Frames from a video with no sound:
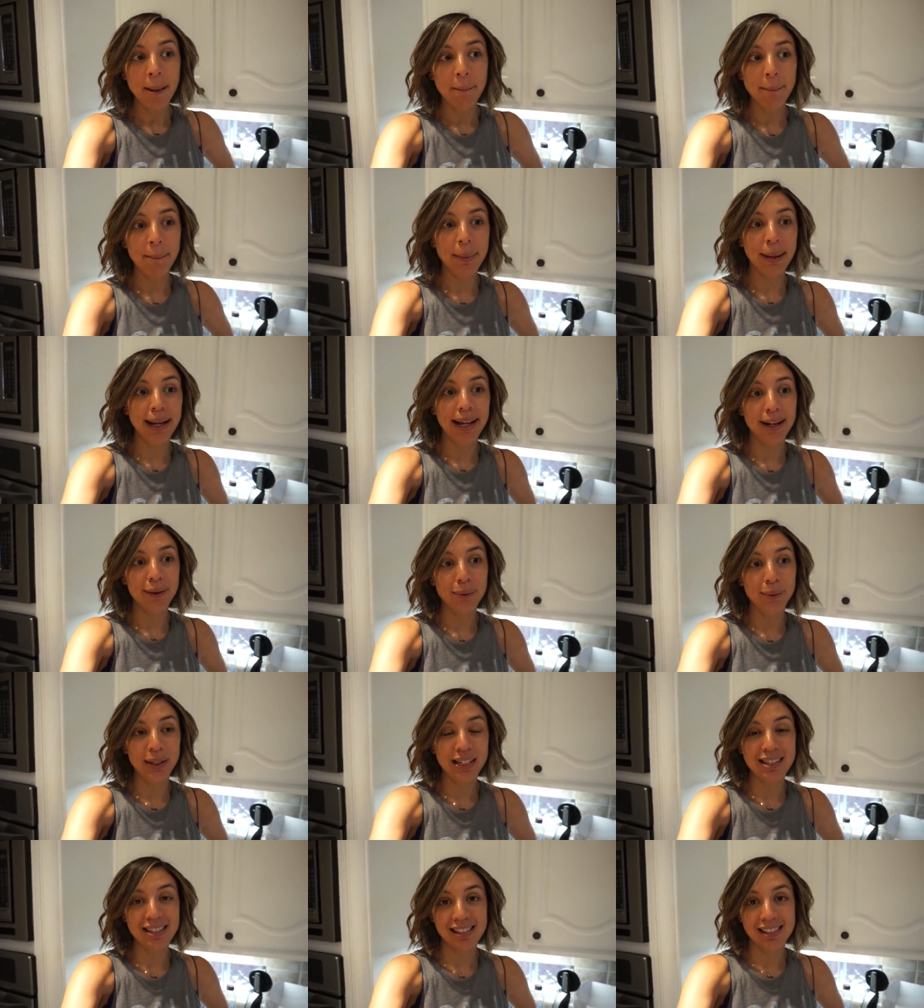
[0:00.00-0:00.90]
but
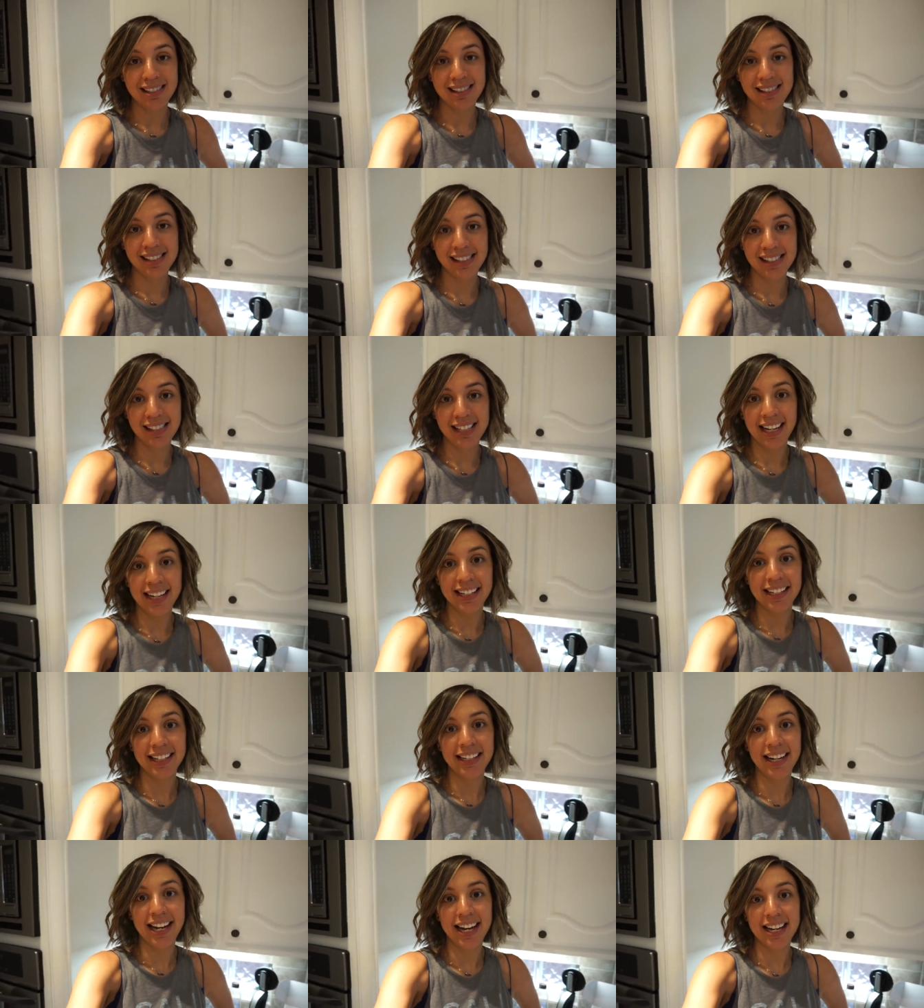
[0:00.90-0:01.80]
we just
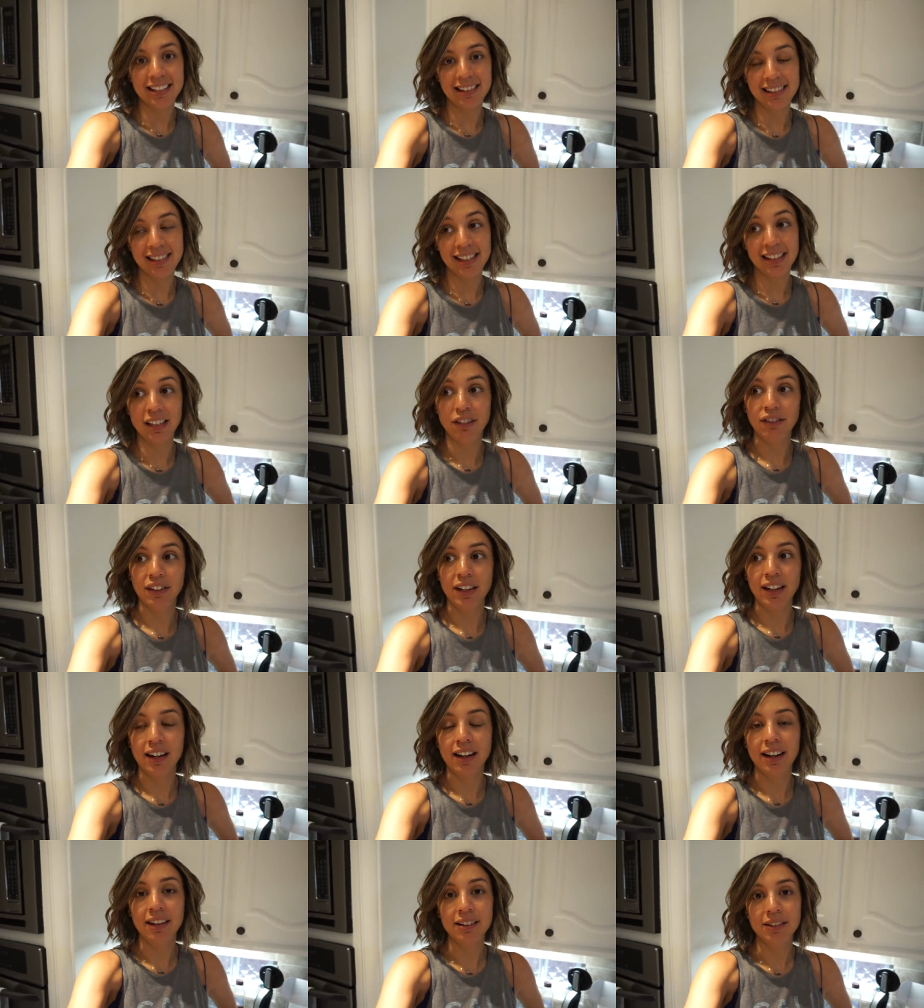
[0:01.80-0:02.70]
decided as
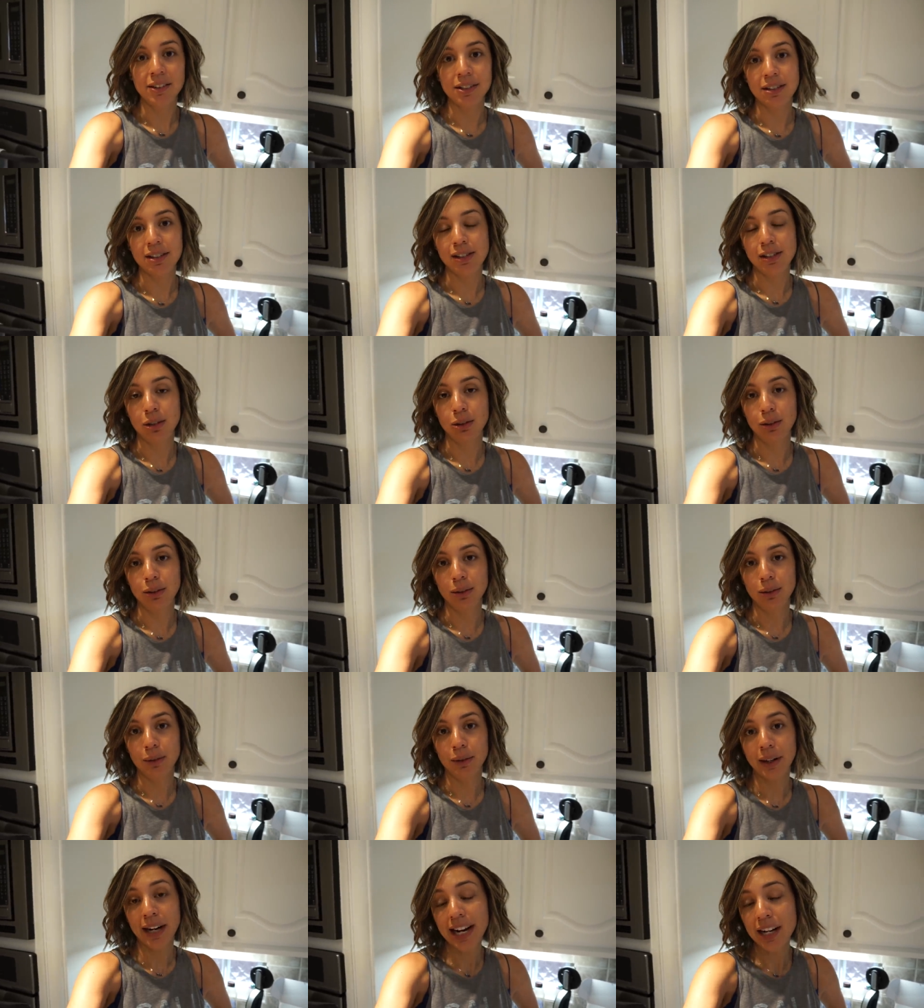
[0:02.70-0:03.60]
significant others
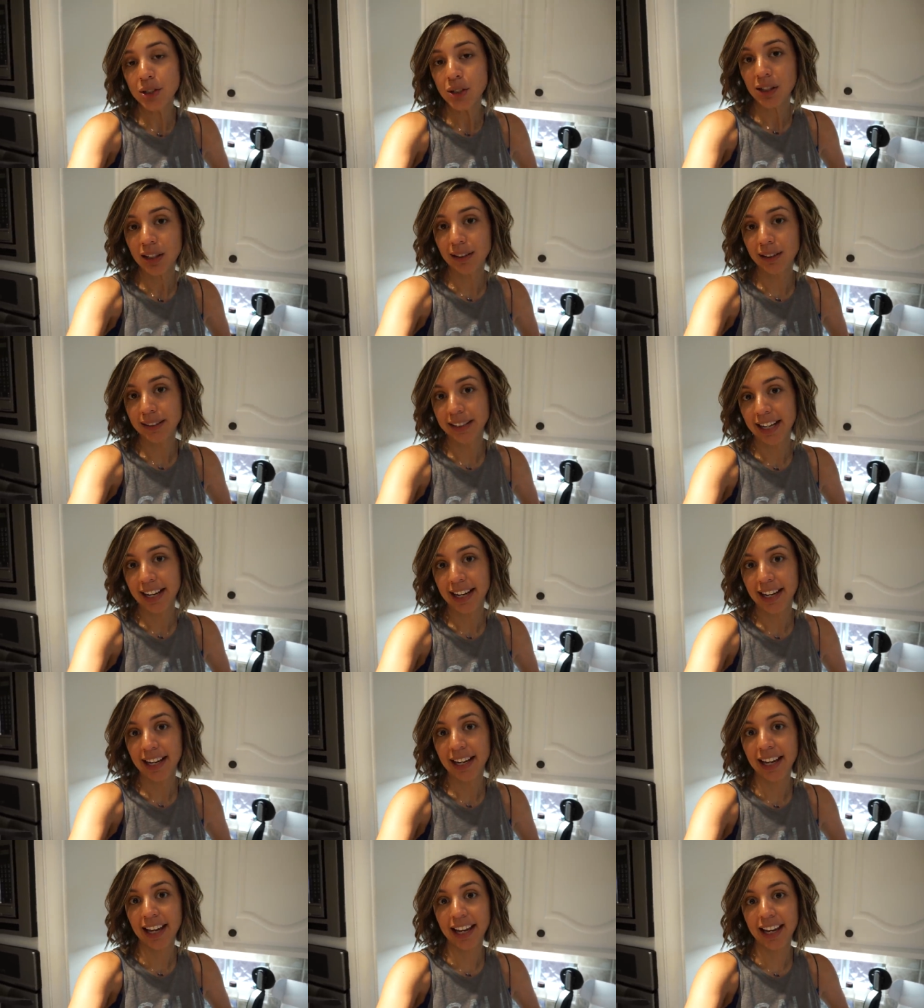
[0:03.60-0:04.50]
to crash their
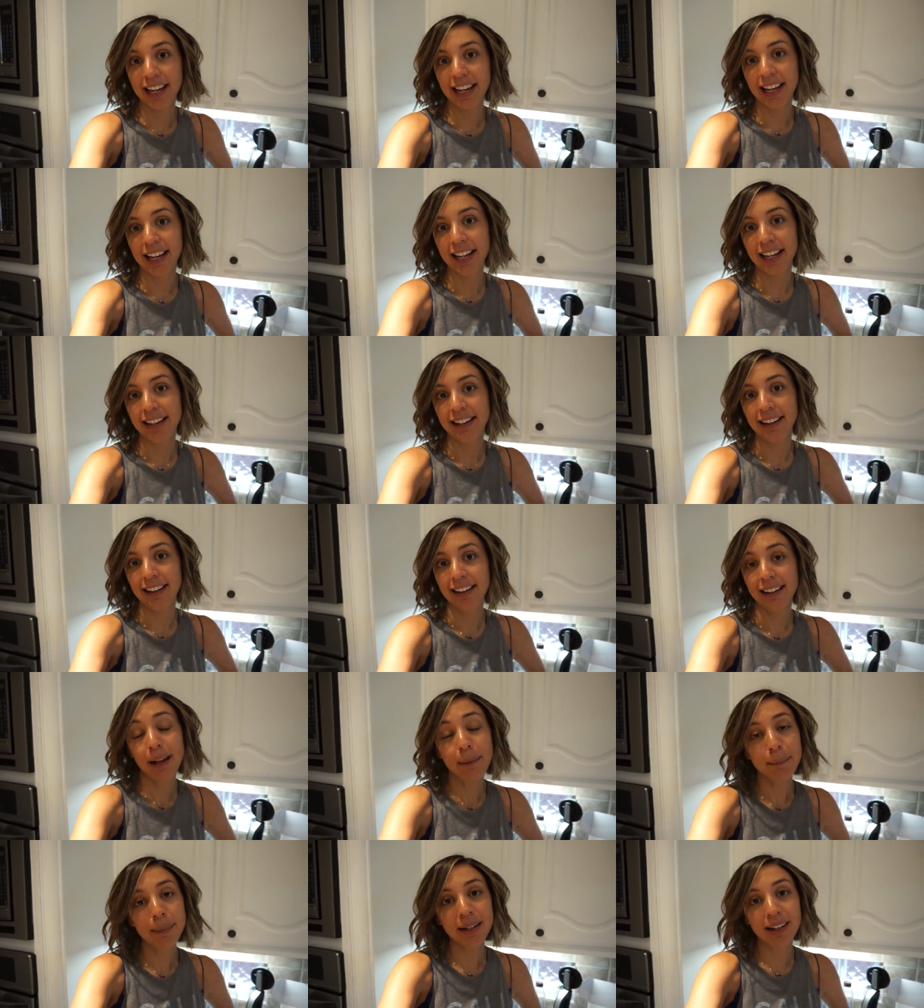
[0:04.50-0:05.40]
day and
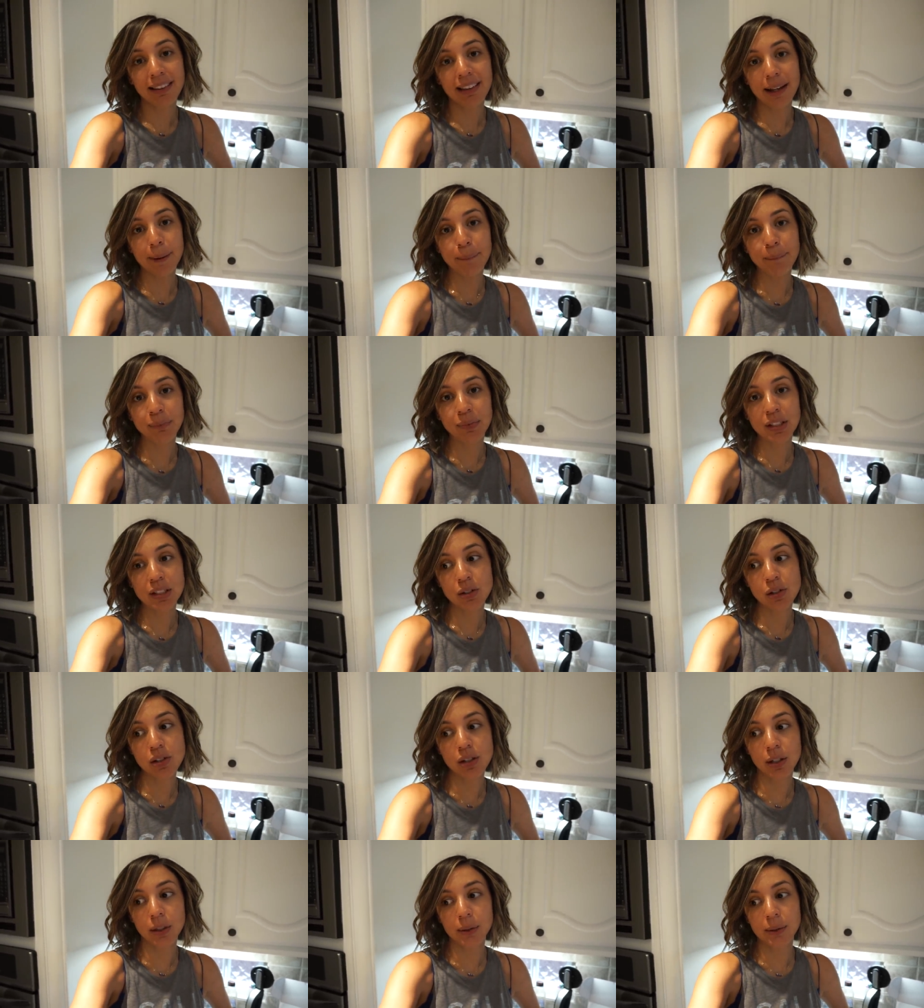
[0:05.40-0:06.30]
accompany them.
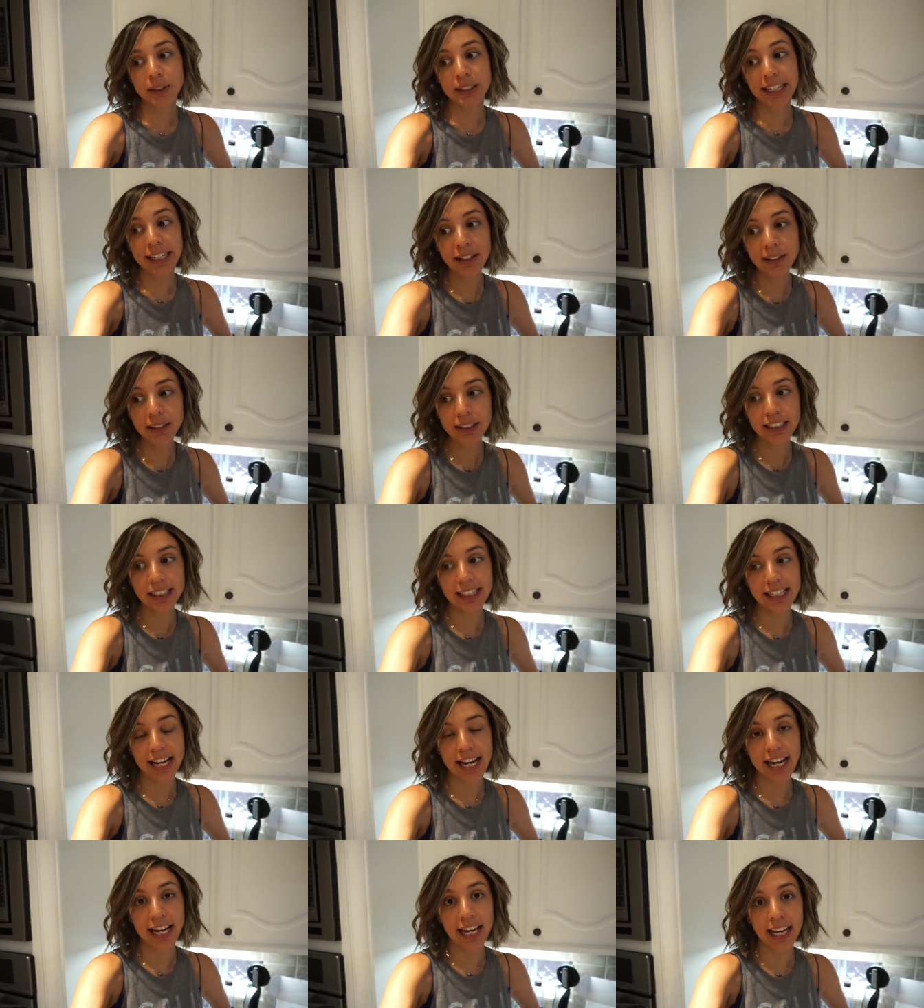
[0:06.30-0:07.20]
So later
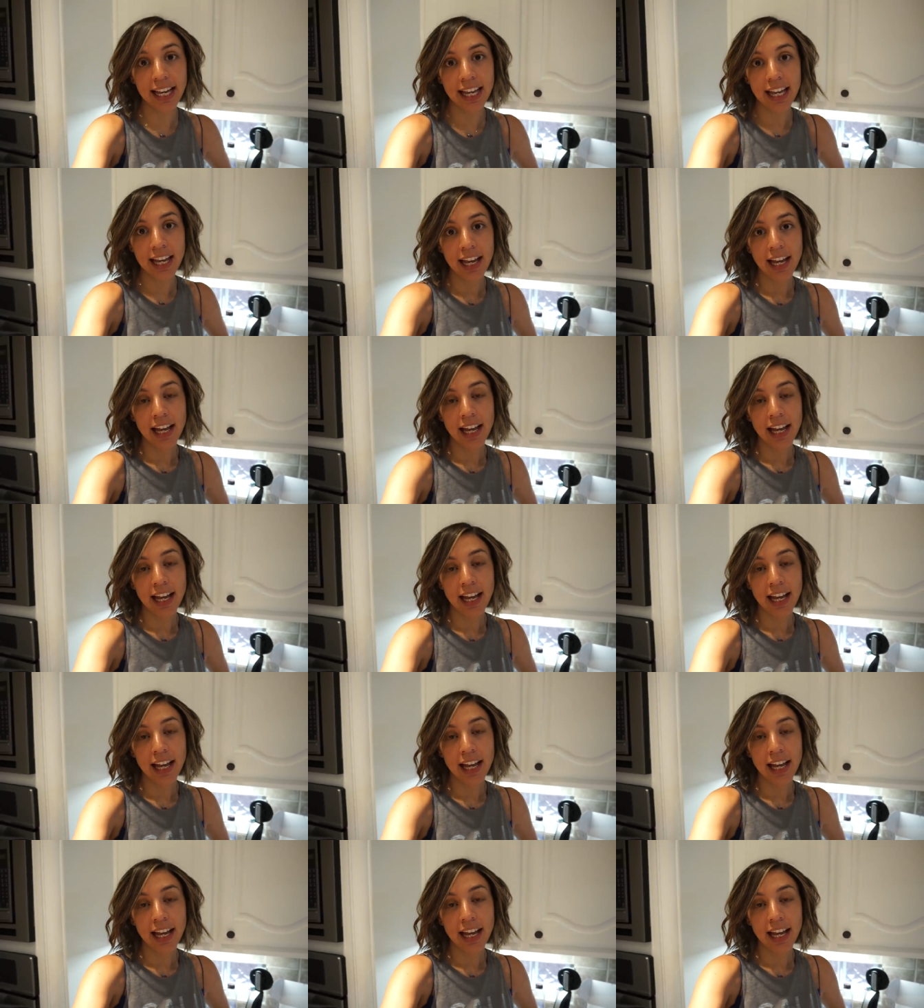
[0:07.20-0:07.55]
today,